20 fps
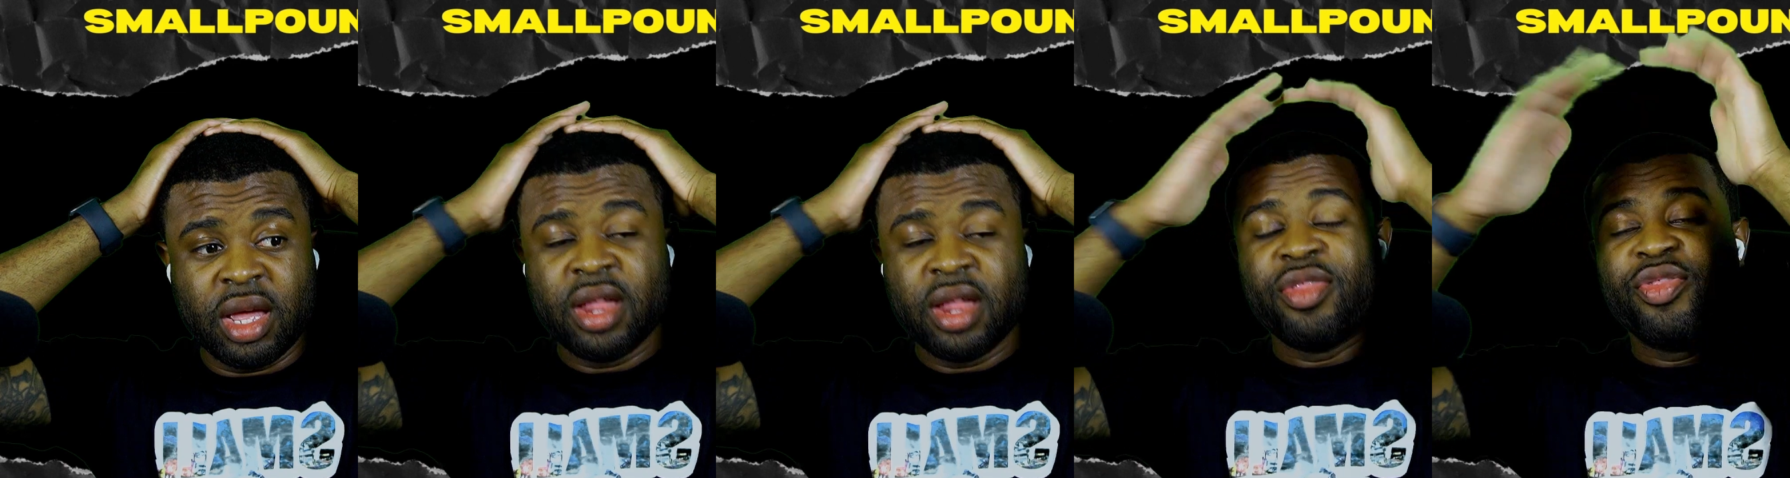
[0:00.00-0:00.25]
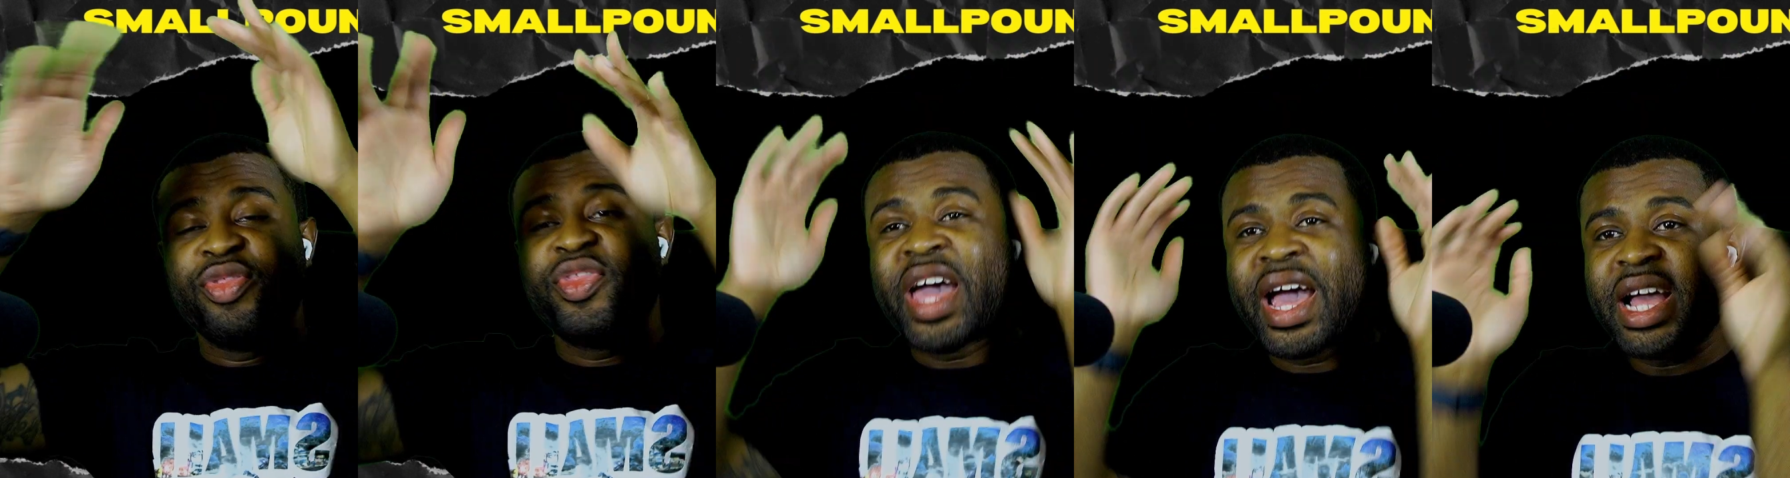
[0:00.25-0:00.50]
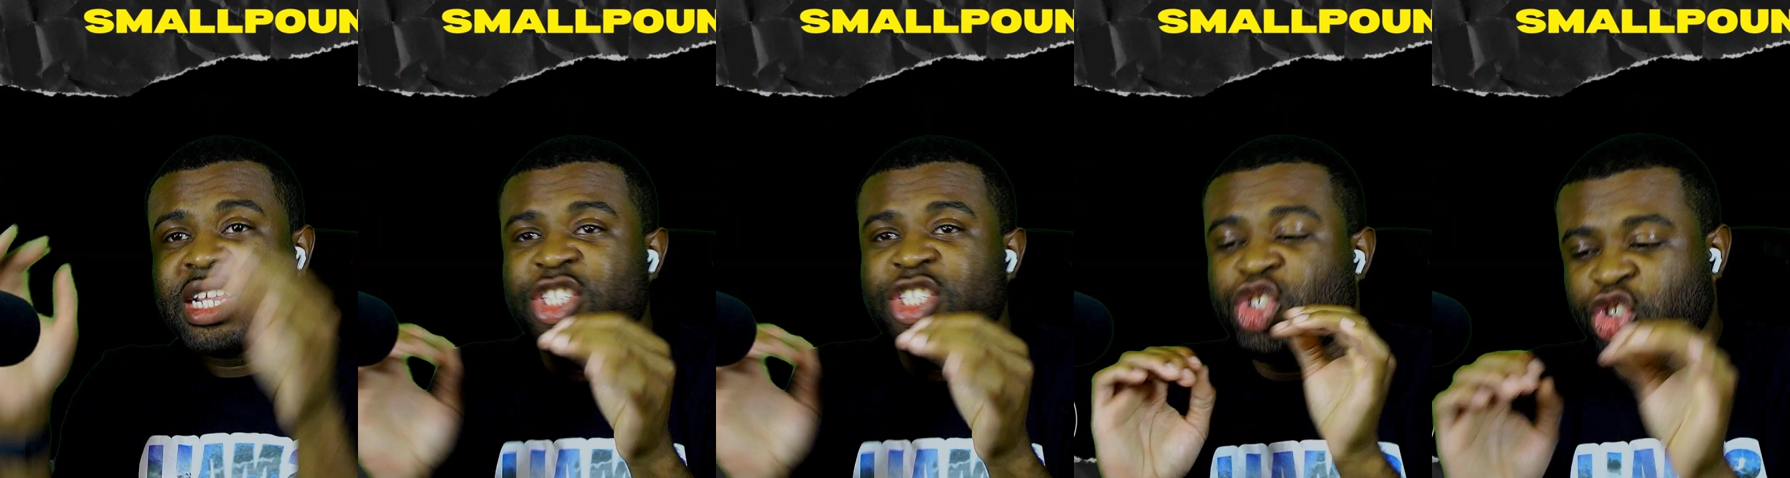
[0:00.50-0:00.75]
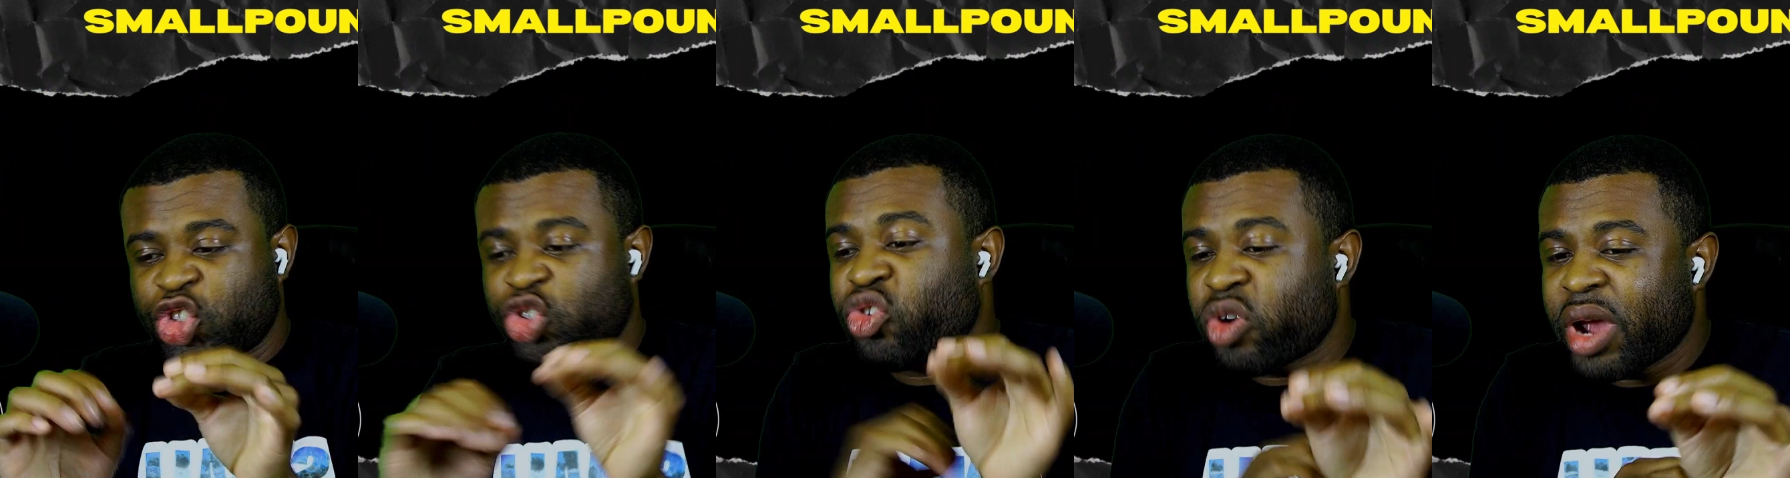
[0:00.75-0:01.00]
That
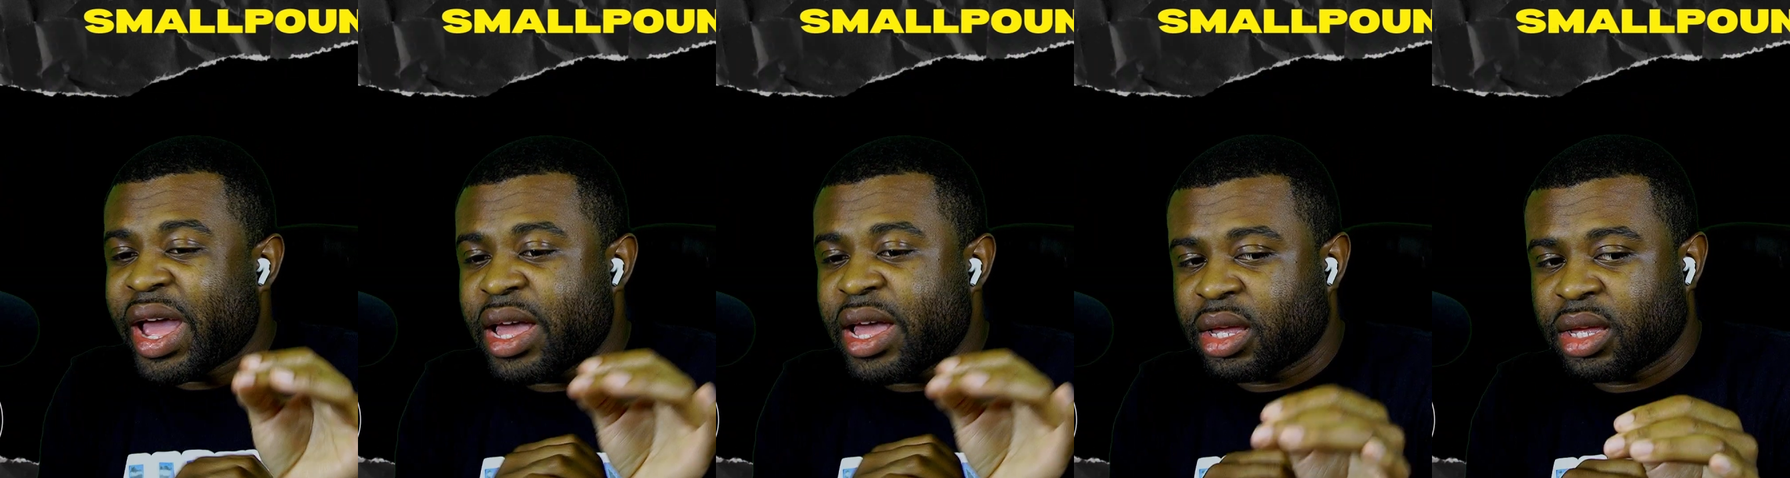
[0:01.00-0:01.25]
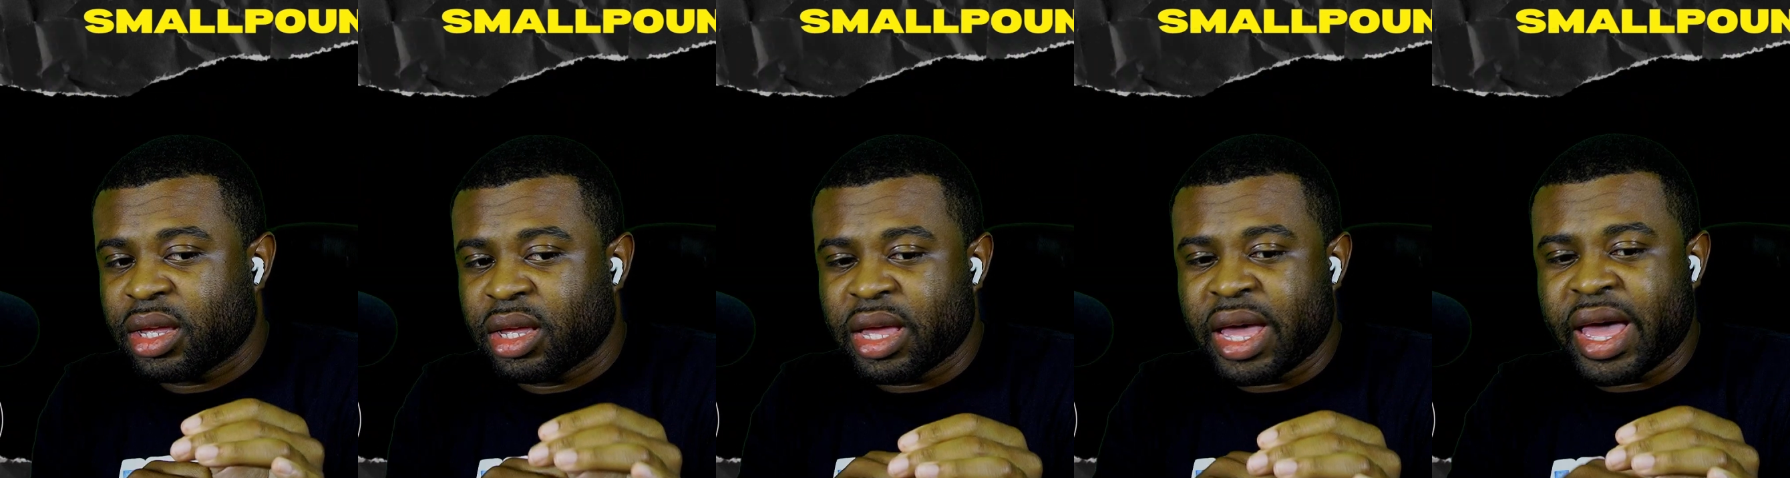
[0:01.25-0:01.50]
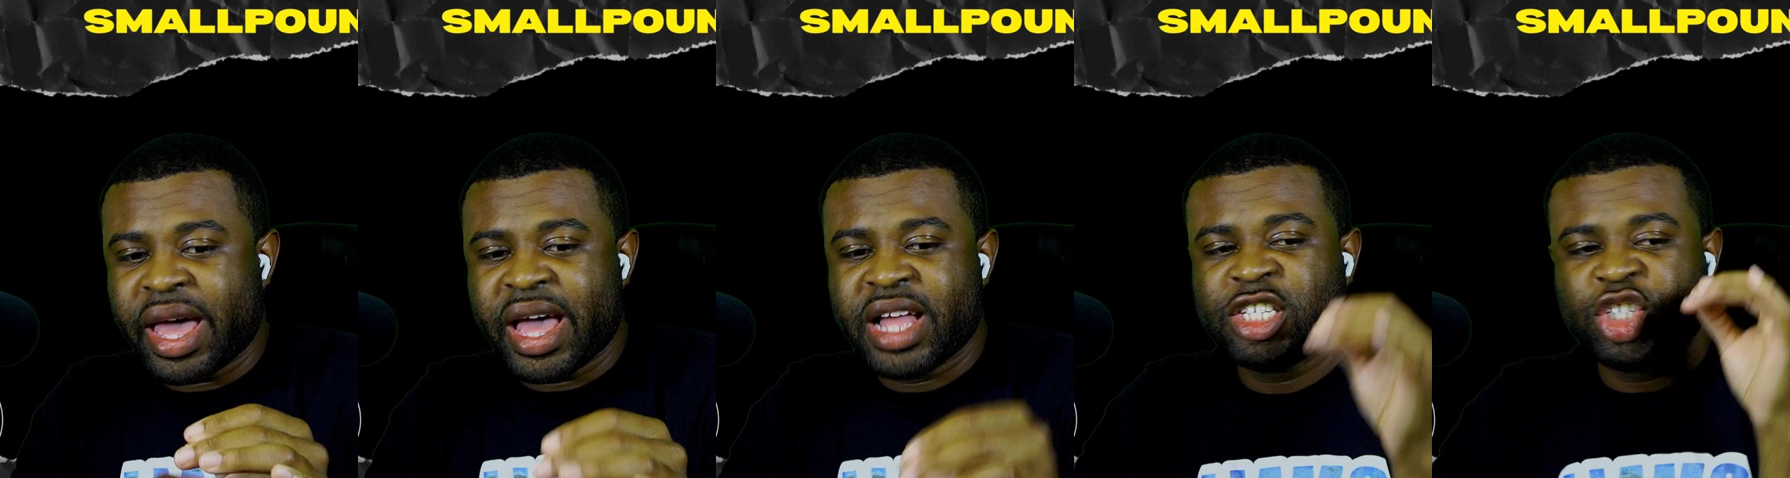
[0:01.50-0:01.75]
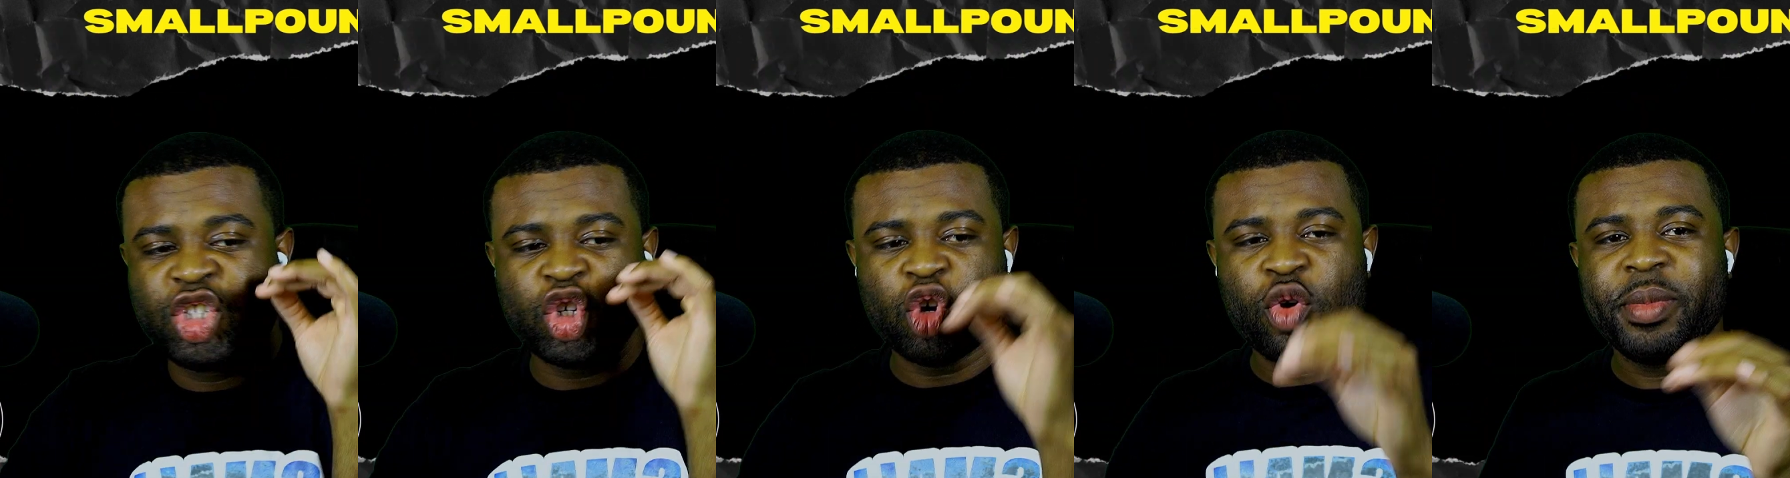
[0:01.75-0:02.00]
track had
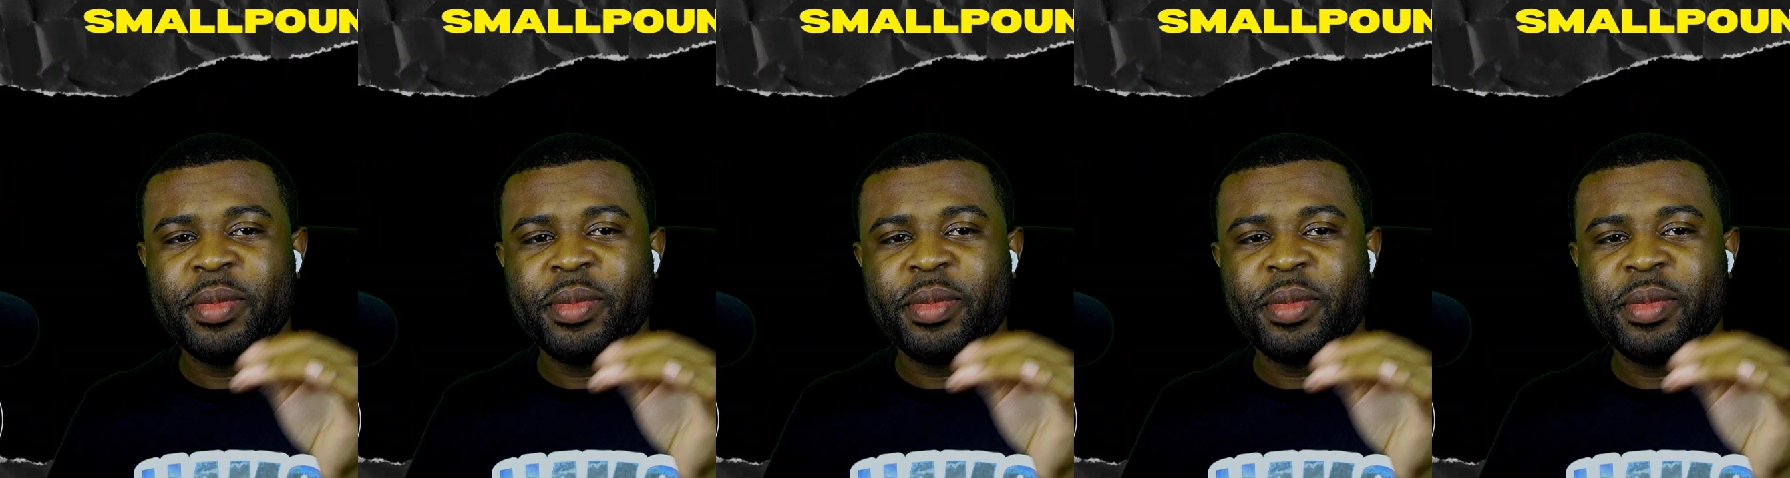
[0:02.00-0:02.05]
so